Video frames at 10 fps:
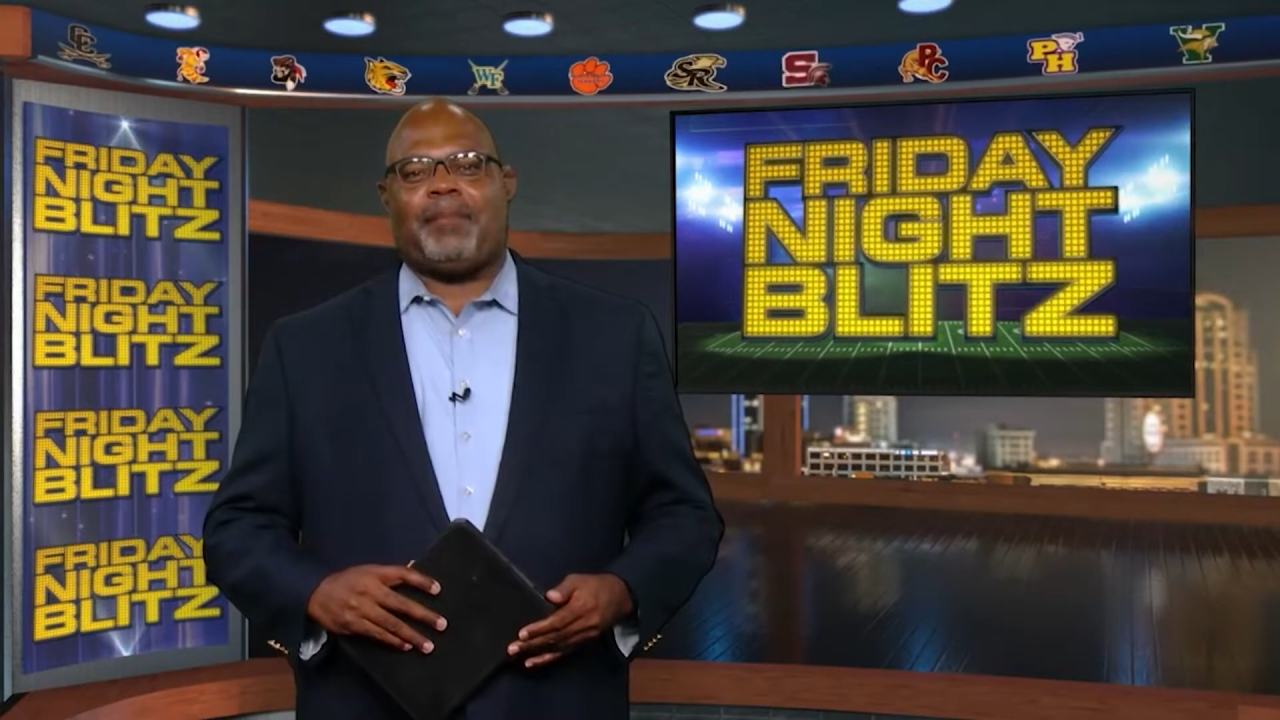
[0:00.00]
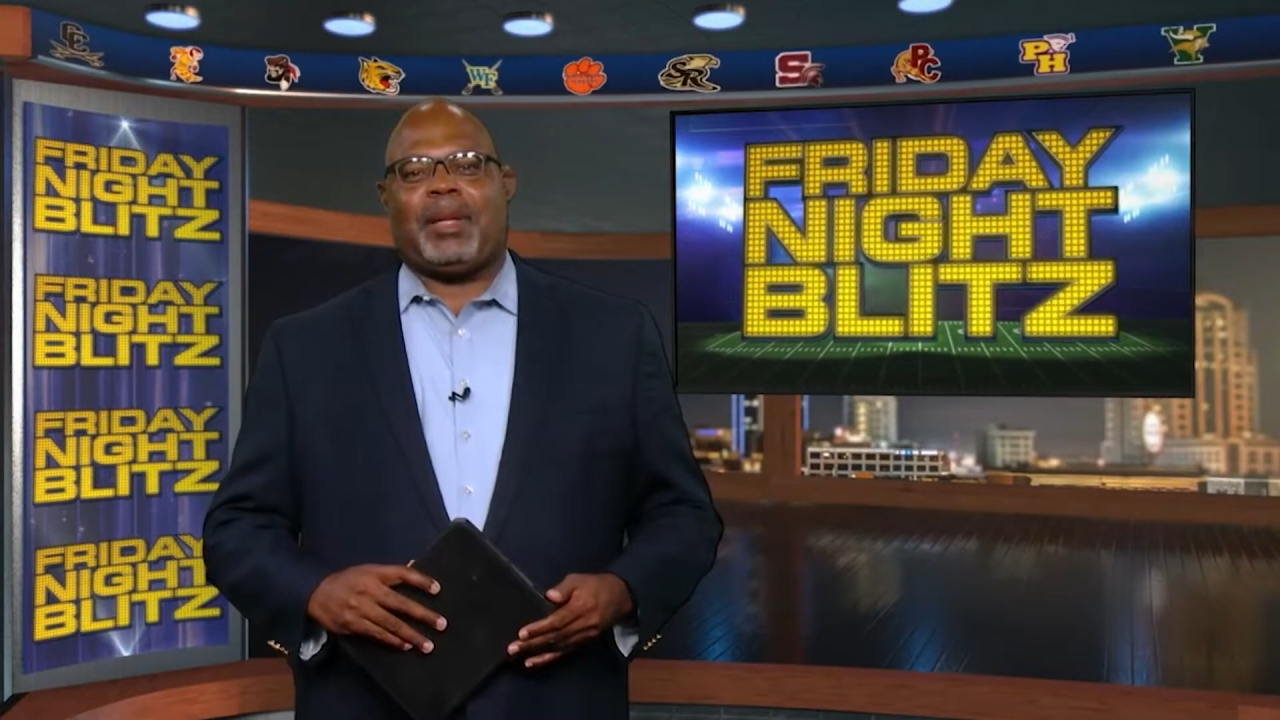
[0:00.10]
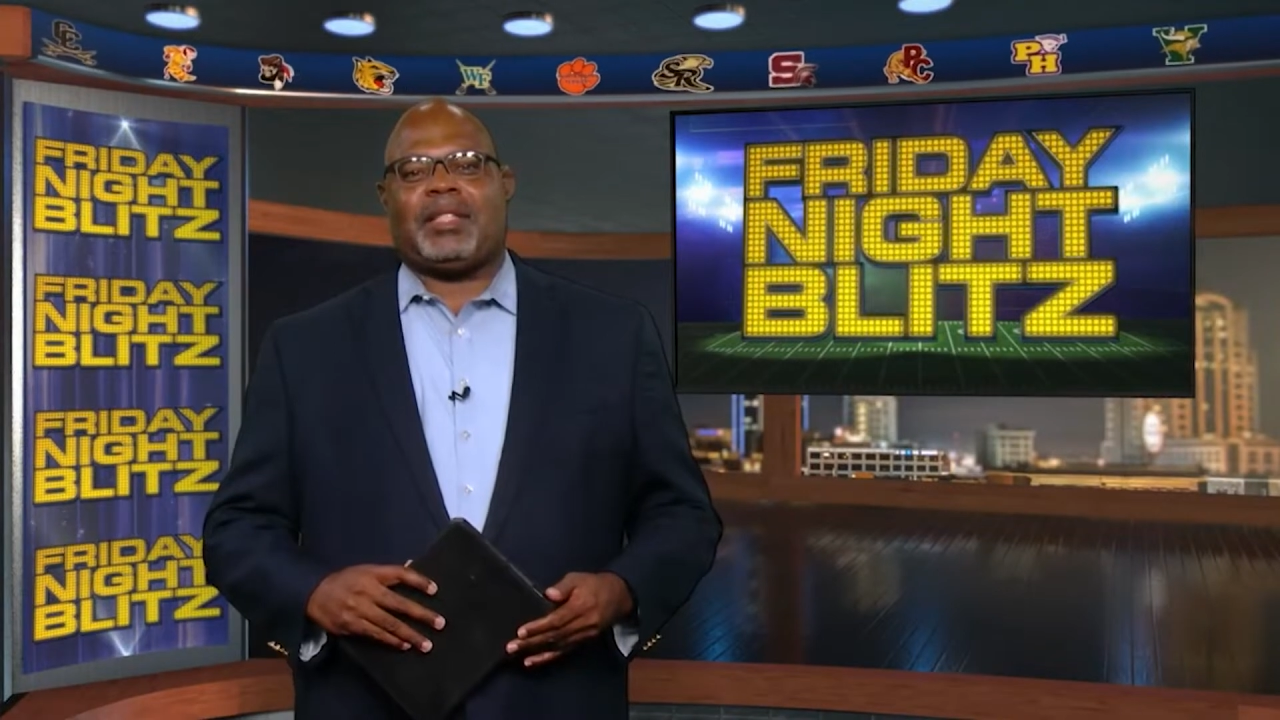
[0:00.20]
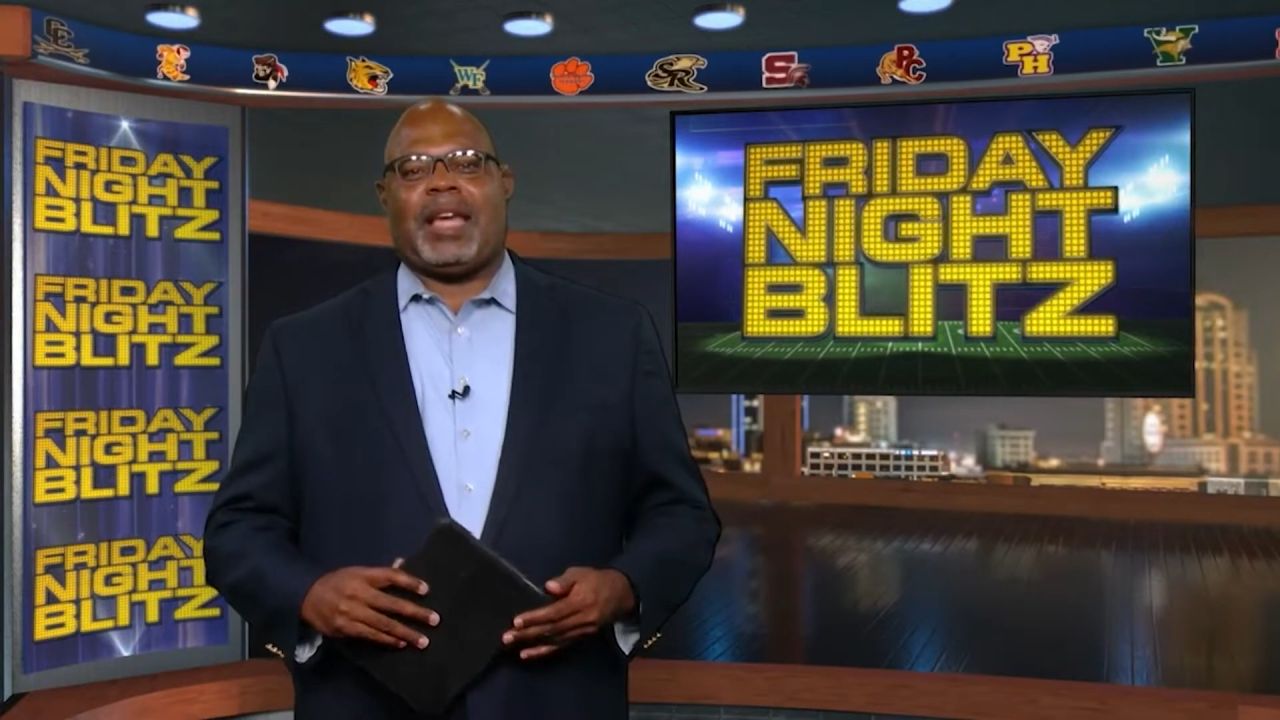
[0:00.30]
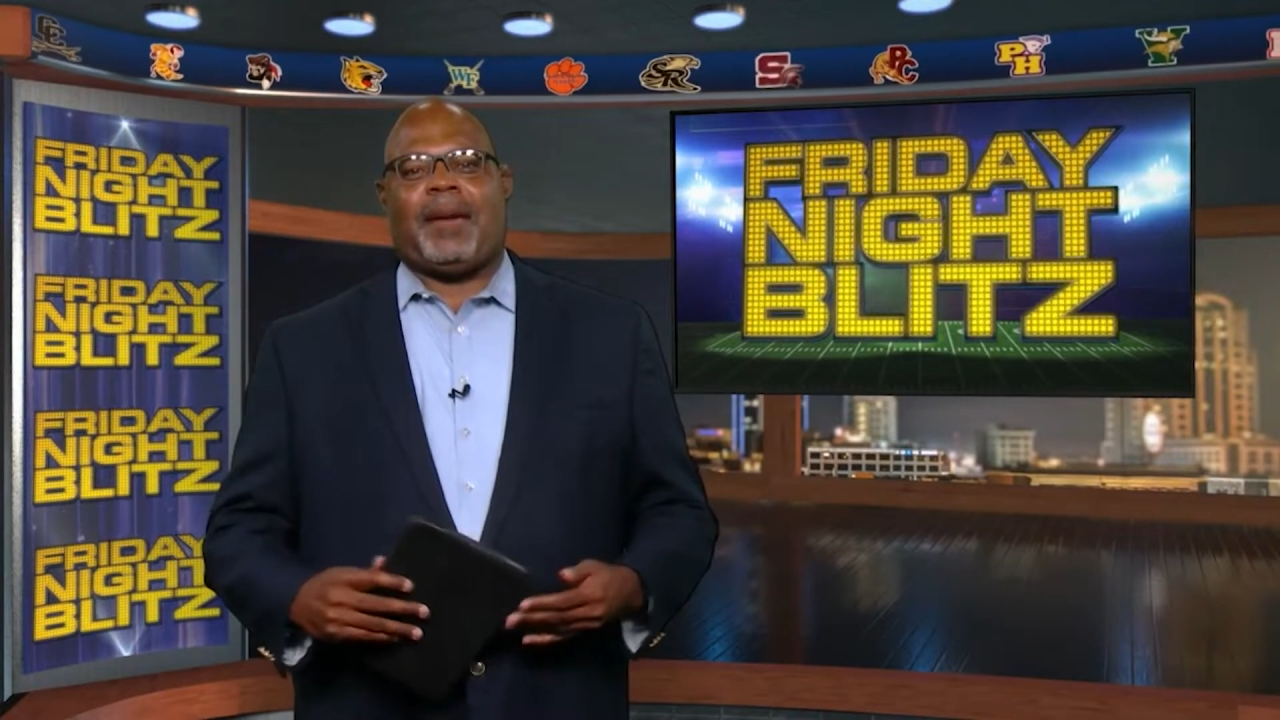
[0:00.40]

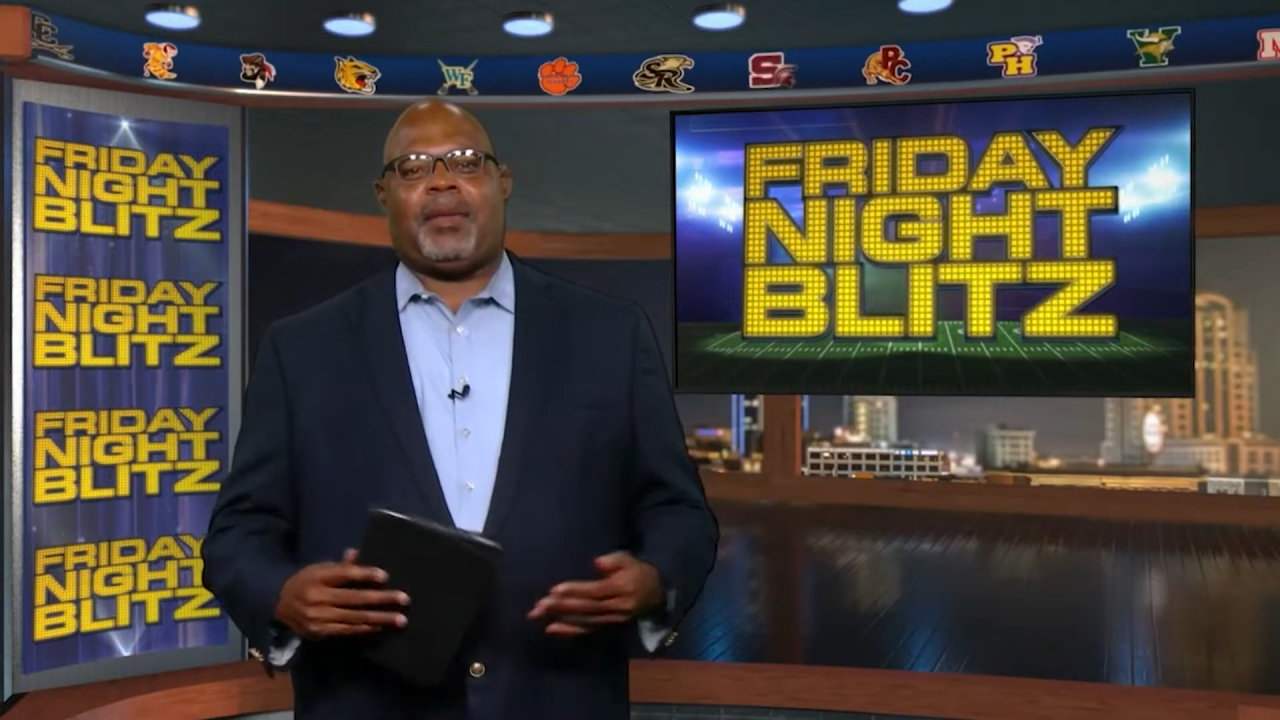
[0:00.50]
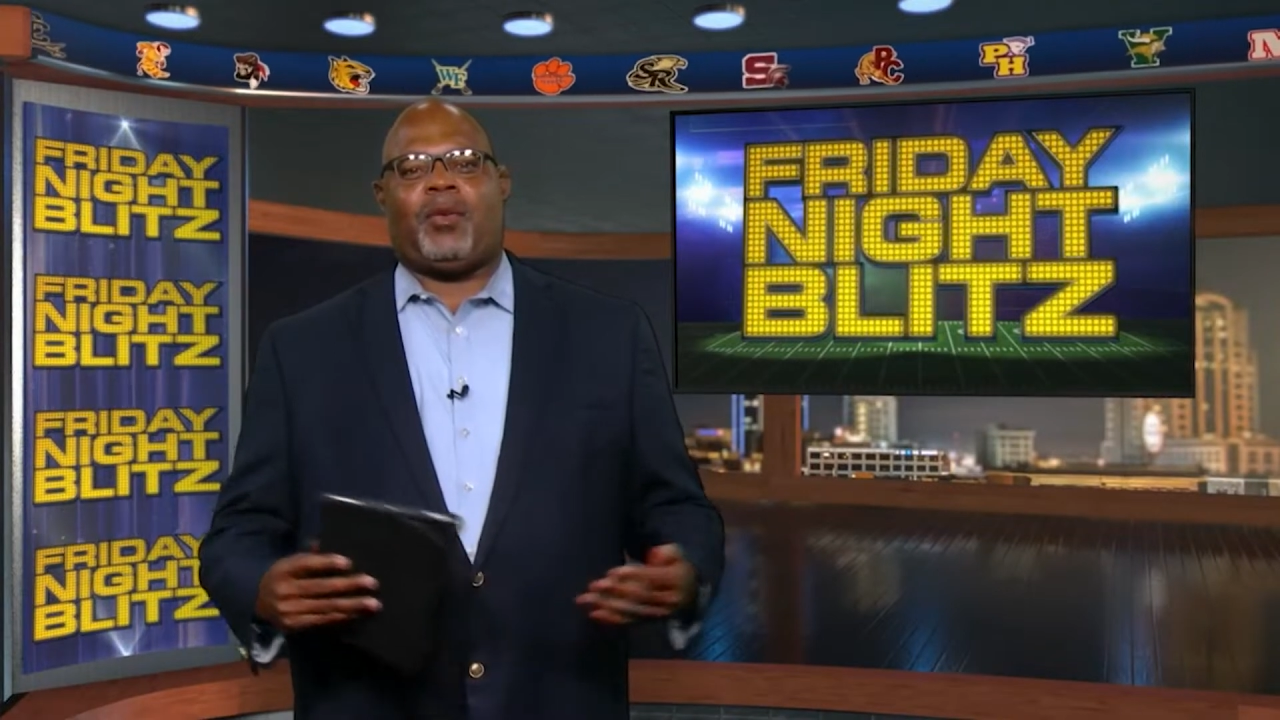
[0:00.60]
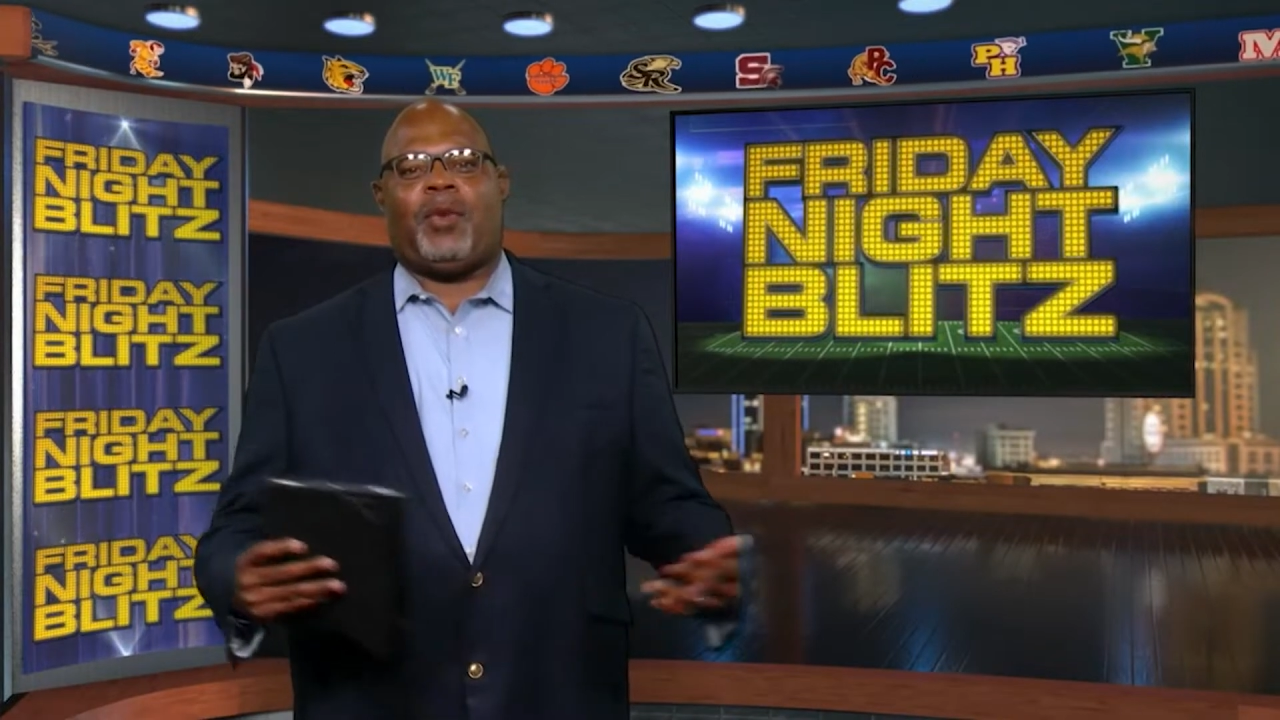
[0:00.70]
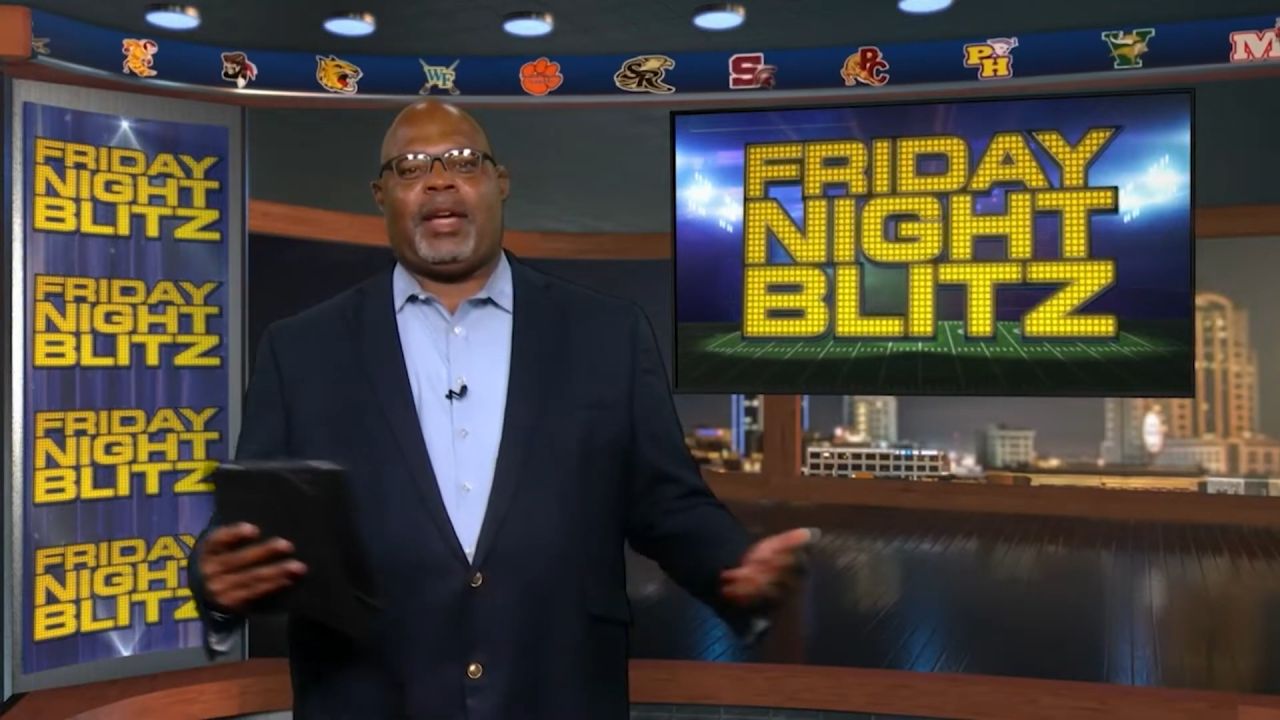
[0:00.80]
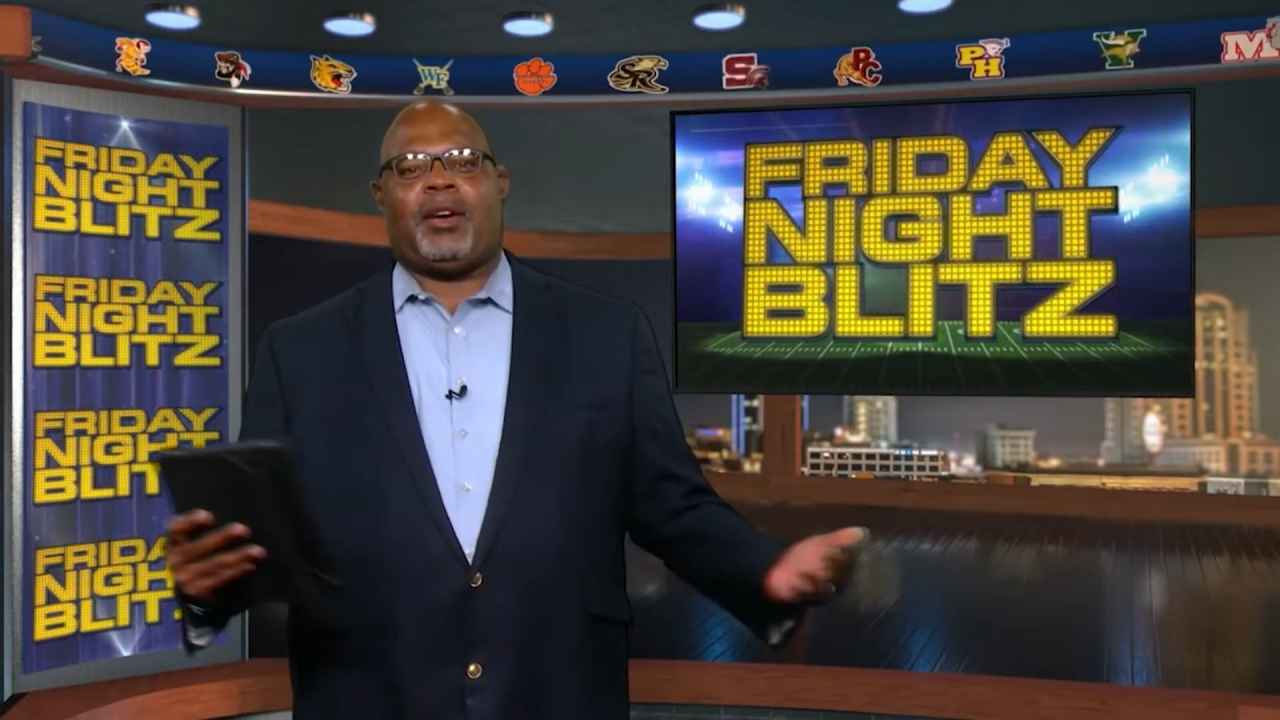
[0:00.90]
Blitz game of the
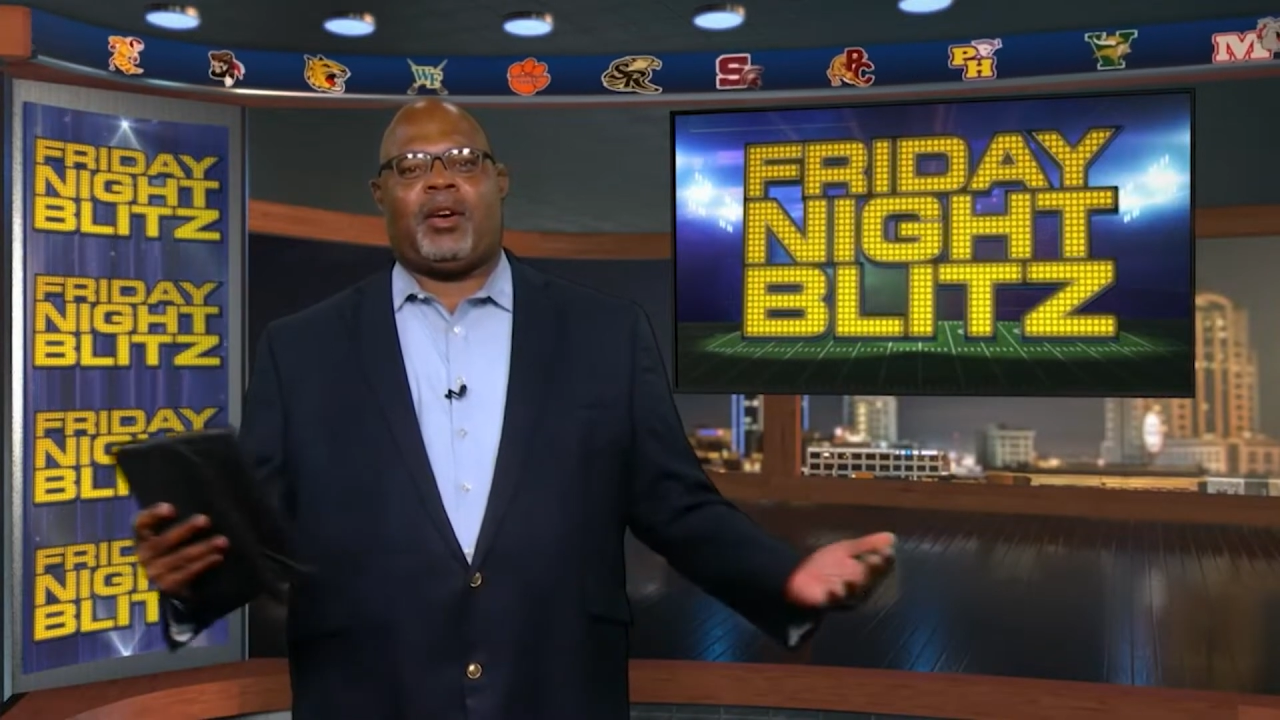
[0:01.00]
week